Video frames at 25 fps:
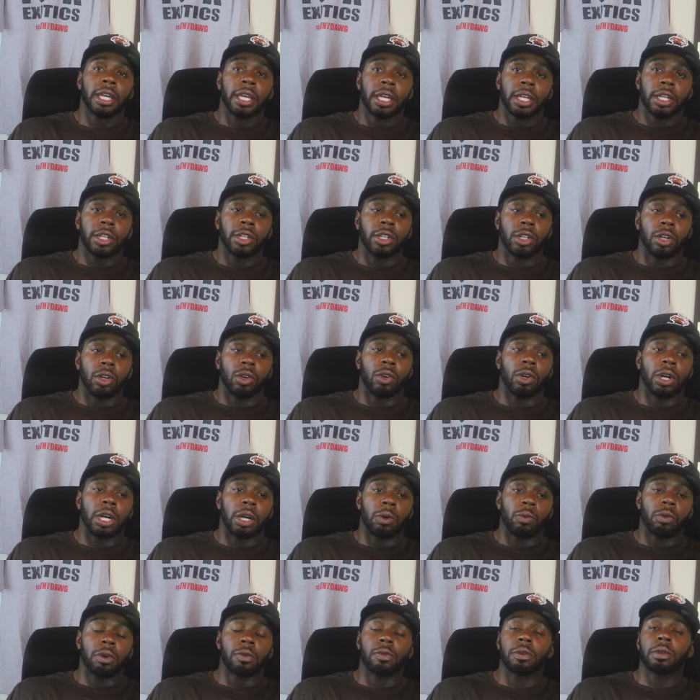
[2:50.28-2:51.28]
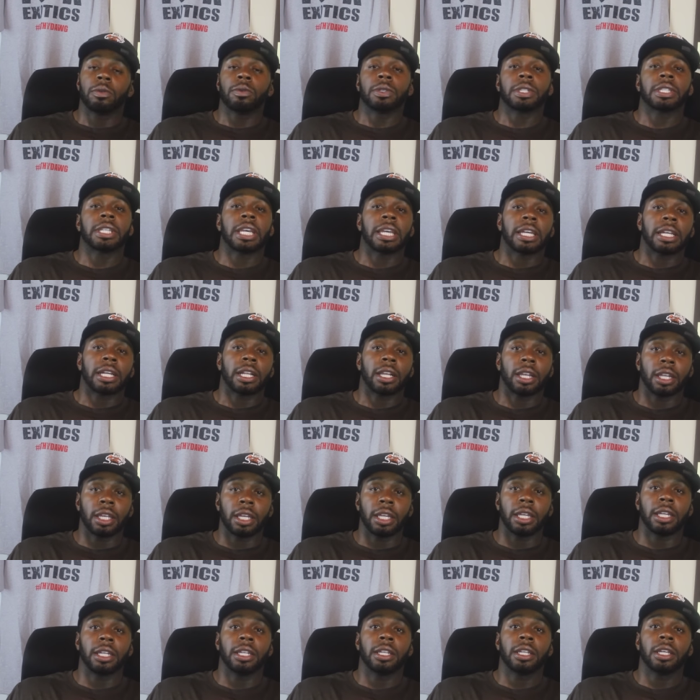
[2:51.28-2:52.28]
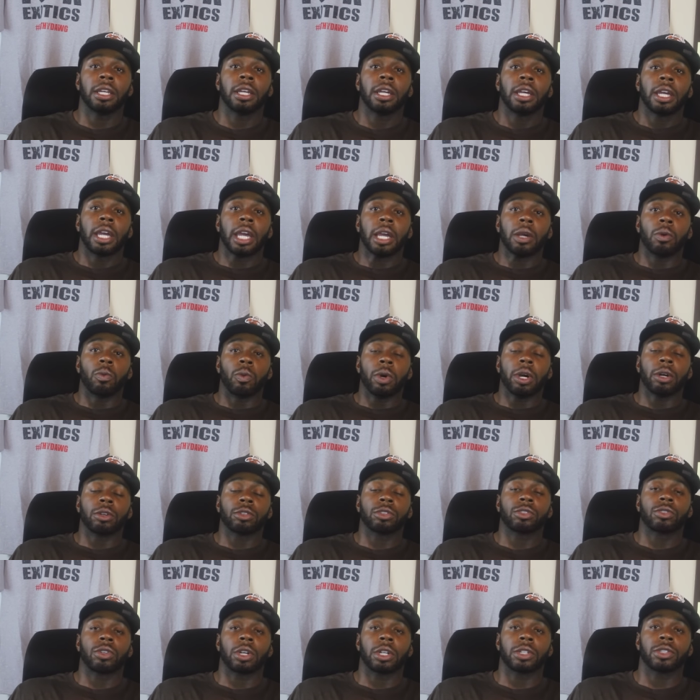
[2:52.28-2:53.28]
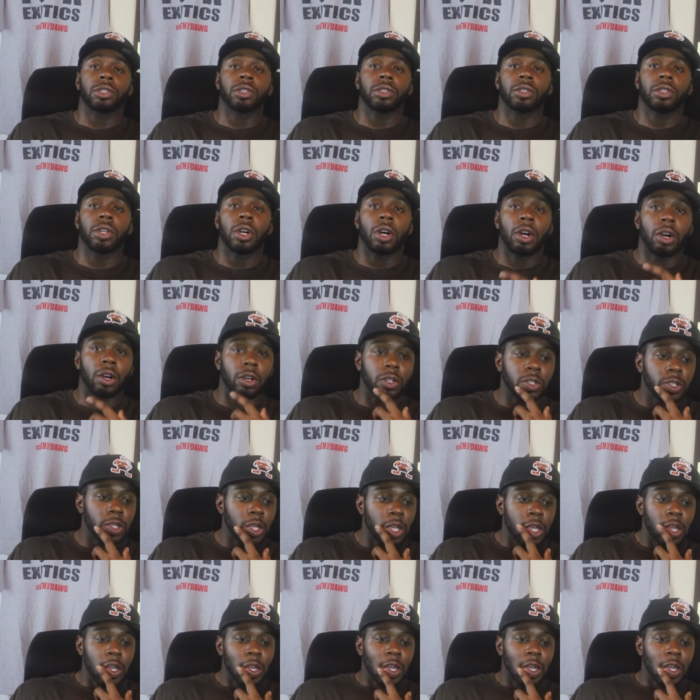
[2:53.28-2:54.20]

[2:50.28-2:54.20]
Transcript: you know, uh, what we would say clean and well structured dogs.